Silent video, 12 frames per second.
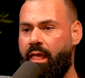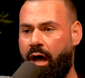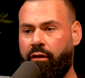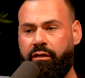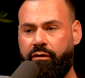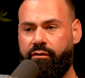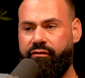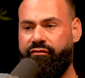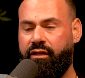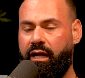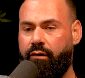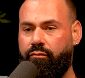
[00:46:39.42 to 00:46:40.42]
I'll literally
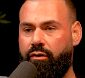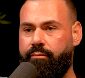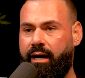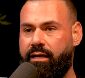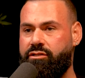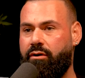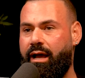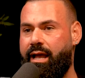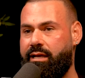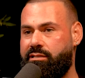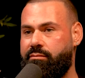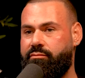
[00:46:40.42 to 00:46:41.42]
feel like a robot. So I
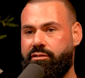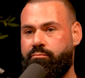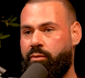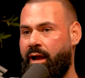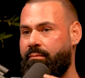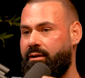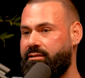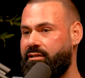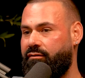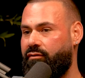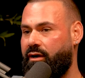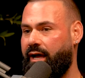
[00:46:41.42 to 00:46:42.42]
actually just pride
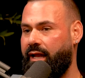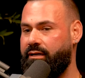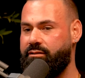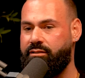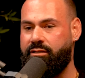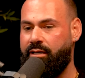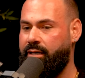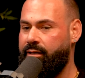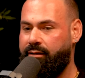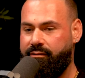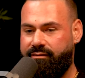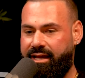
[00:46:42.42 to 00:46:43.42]
myself on kind of just
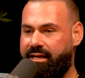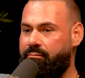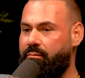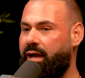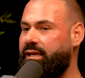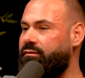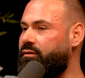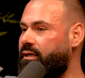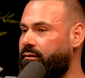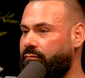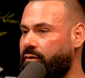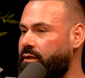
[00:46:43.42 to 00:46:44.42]
taking my
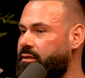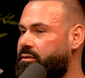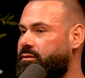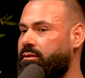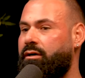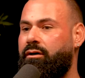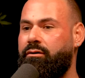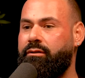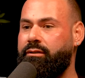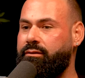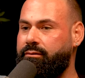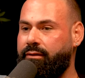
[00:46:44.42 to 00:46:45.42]
evening really slow
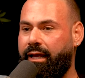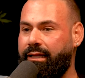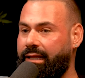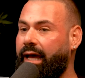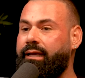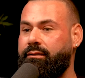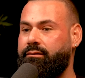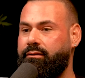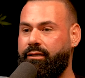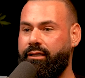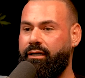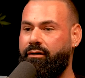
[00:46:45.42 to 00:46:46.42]
and light,
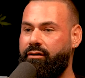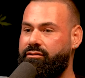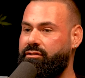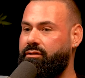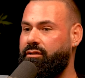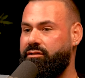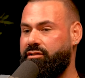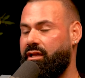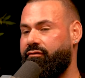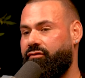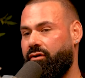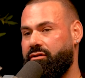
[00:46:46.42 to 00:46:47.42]
until I
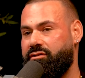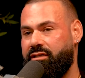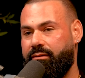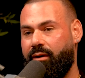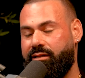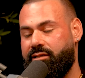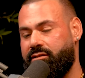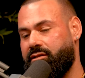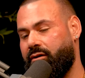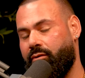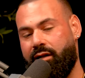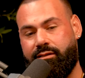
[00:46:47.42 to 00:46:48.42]
fall asleep. I did
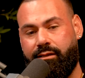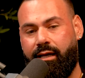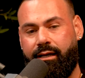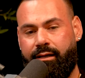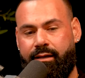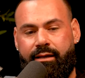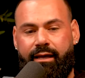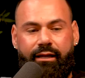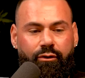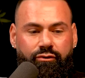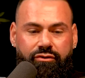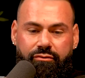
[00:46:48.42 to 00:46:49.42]
start watching like an
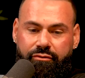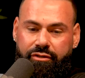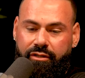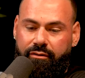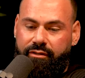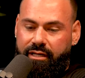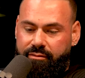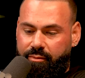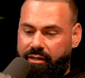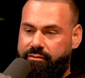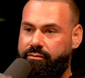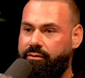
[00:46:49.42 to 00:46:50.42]
old school show. You guys are
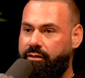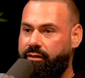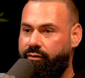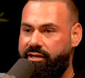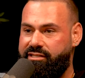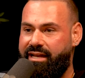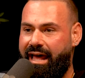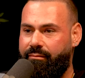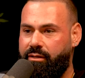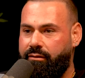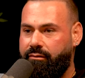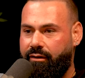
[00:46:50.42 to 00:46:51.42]
probably too young. Grey's
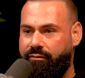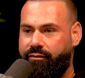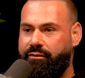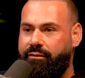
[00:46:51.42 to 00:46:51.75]
Anatomy. You heard of it?